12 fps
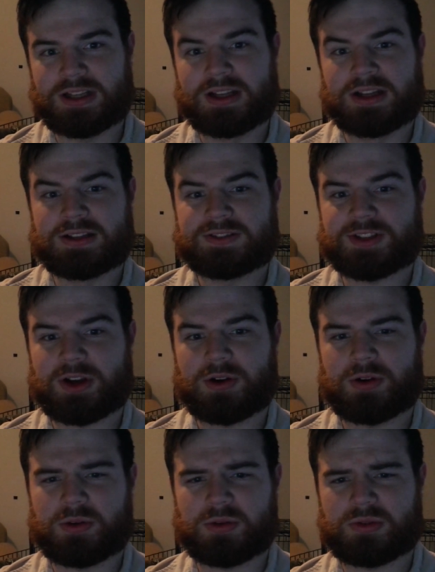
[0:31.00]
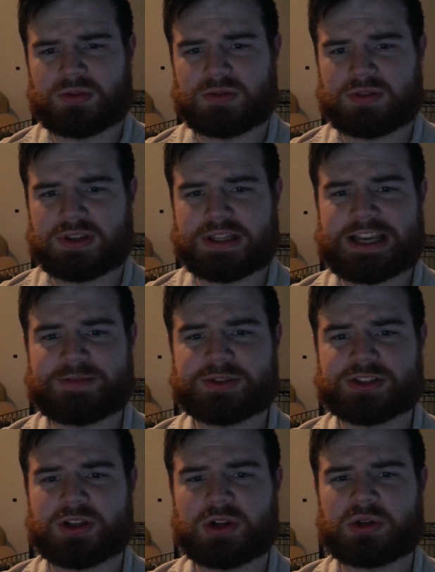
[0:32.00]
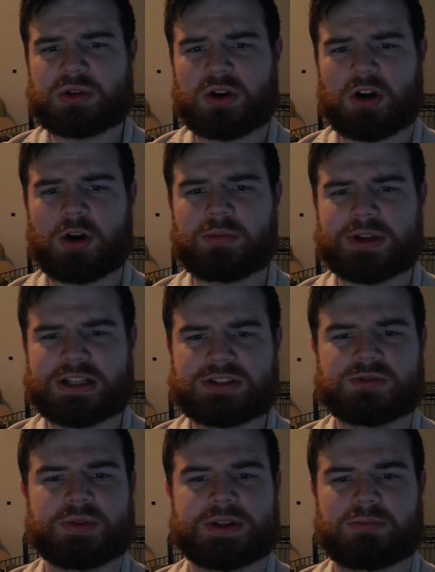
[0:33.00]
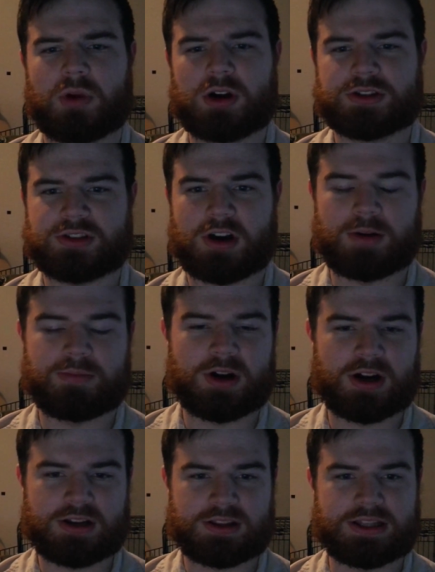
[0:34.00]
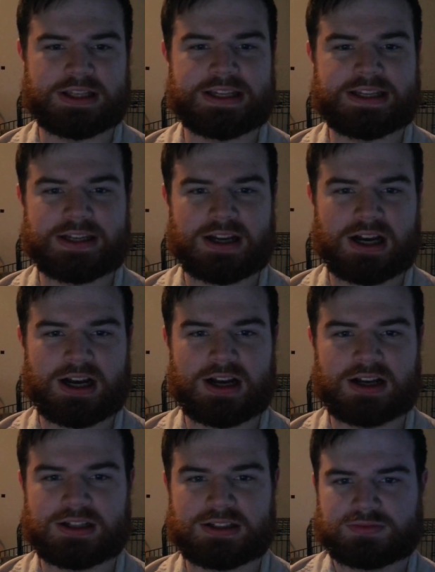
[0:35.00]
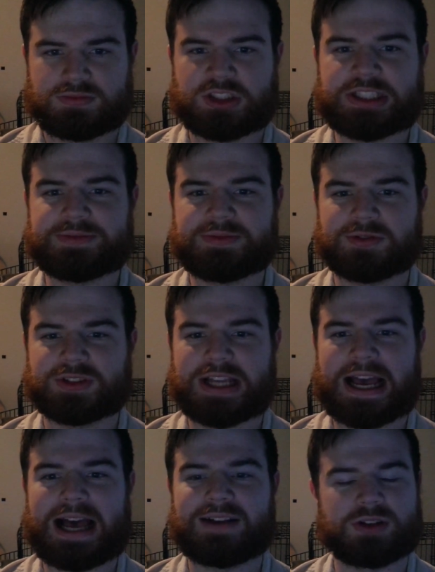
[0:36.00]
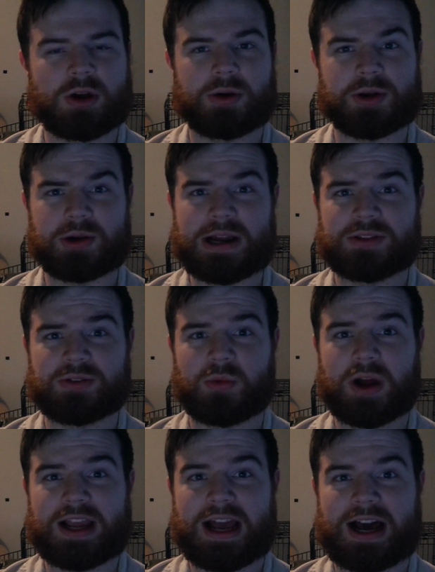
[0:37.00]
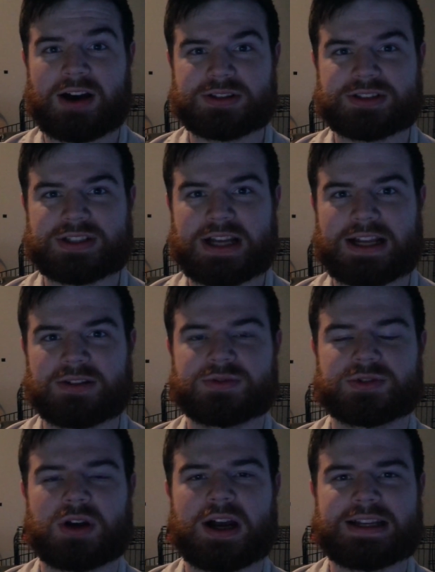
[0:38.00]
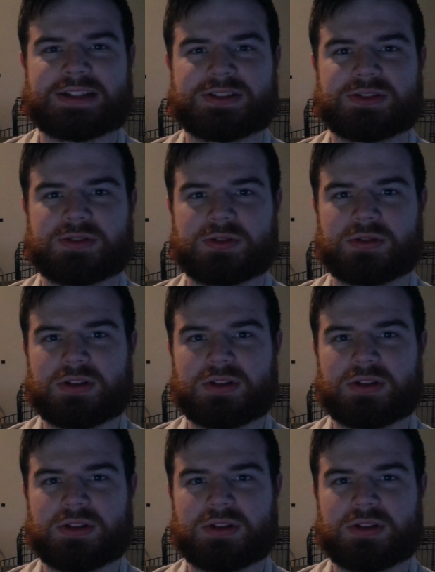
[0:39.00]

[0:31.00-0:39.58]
So the episode opens with Mars Harper, the uh, chief of staff, going around the White House, kind of trying to